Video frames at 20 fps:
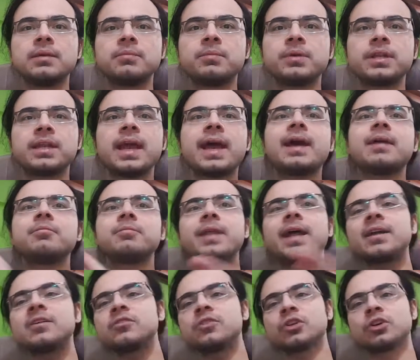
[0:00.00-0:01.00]
But yeah,
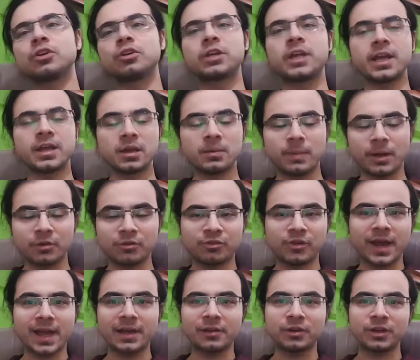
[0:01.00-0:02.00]
that's the good thing about
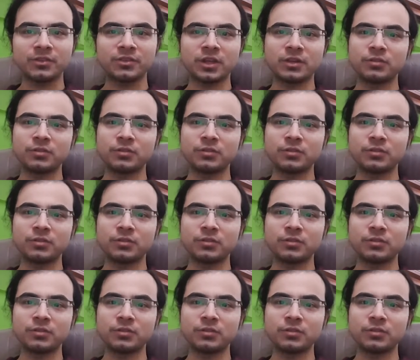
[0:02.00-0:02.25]
Drag Race.